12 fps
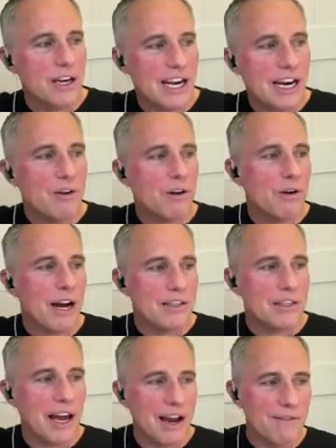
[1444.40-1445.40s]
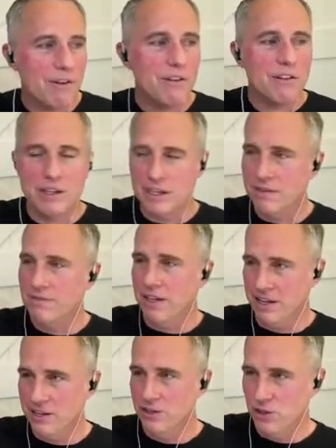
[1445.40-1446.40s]
a Negro as ever
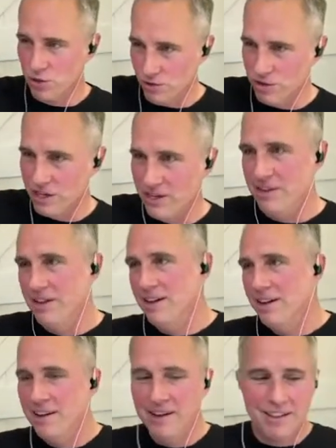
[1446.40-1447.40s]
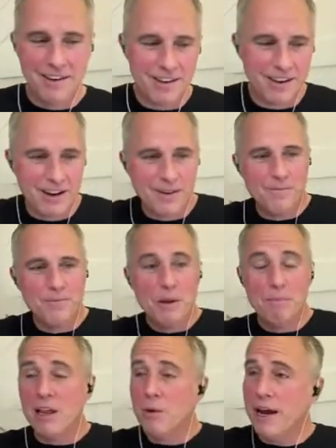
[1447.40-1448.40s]
lived in Georgia. There you go.
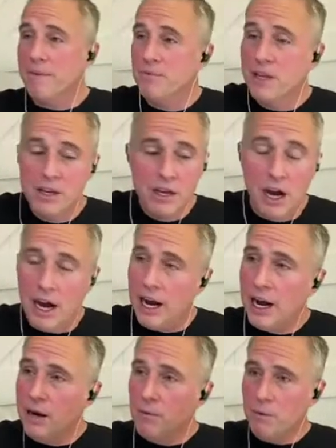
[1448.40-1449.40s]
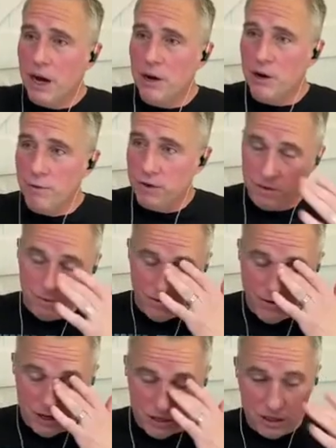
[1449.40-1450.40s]
By the way, uh, I don't know if we,
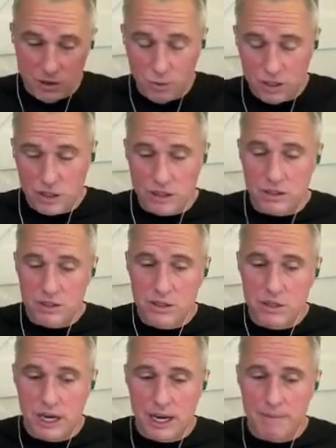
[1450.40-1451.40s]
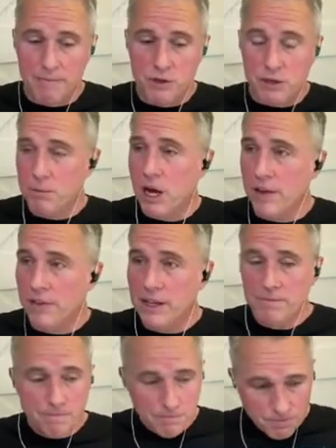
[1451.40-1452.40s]
we finished this, which is um, Jim
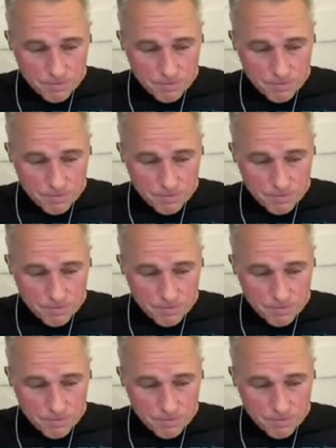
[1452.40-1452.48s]
Connolly